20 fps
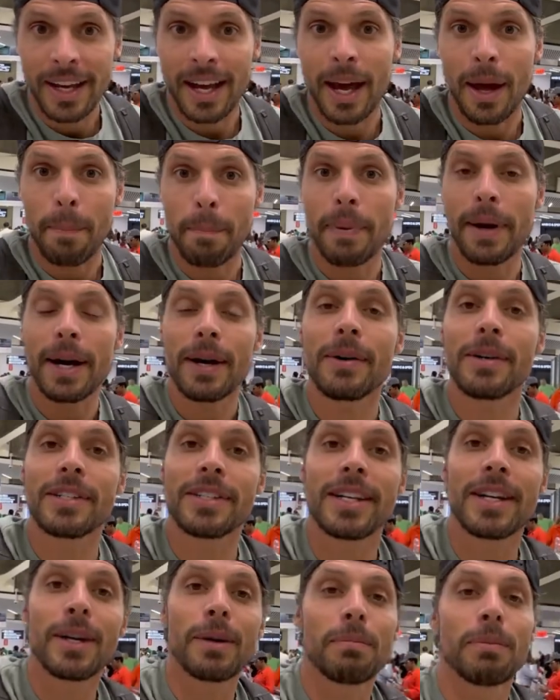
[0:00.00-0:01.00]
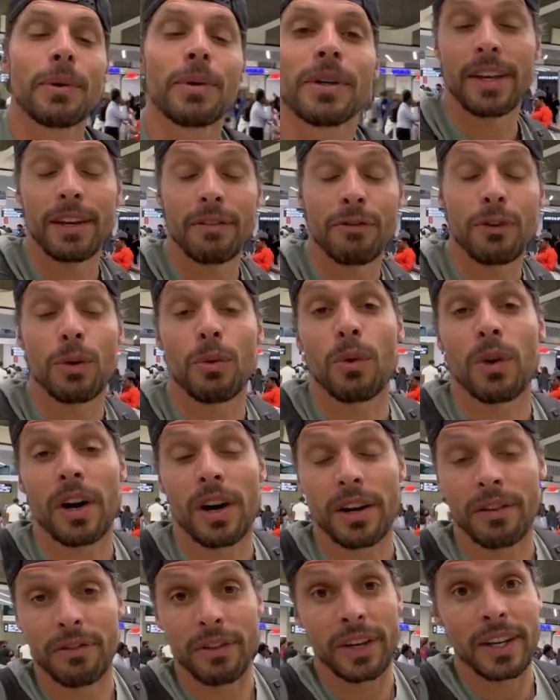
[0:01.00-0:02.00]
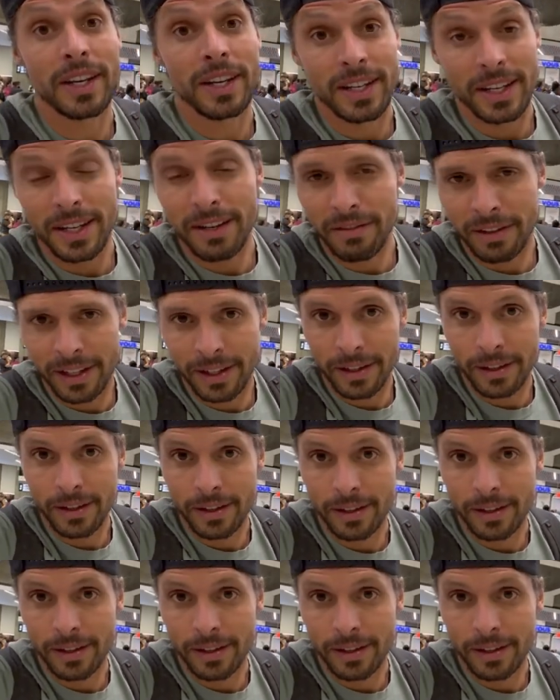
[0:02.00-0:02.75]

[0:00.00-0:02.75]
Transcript: at Paris Airport if you arrive in the evening.